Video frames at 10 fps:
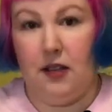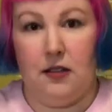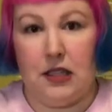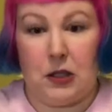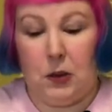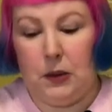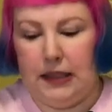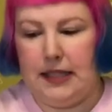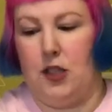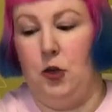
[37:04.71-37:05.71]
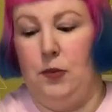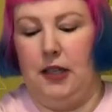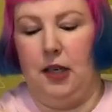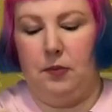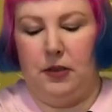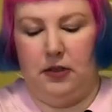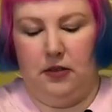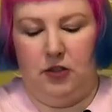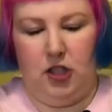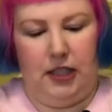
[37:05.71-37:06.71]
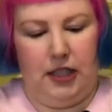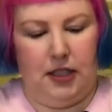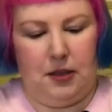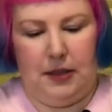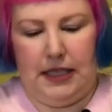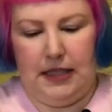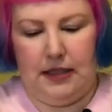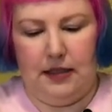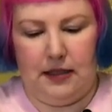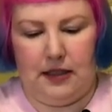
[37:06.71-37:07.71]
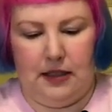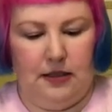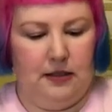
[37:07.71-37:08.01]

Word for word: So let's open it up and check out the pieces.